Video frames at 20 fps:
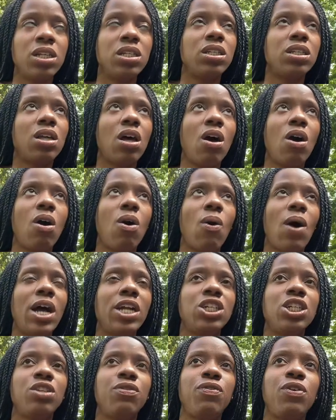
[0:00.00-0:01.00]
So I
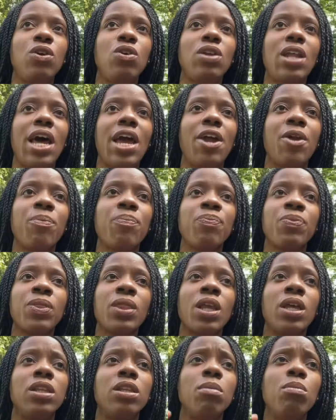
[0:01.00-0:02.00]
just feel like
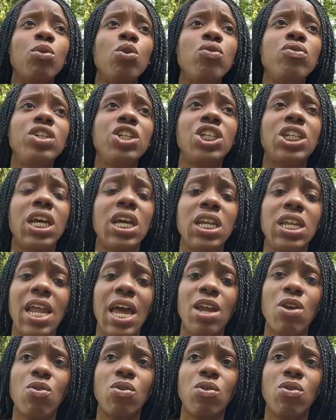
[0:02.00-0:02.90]
the movie shed light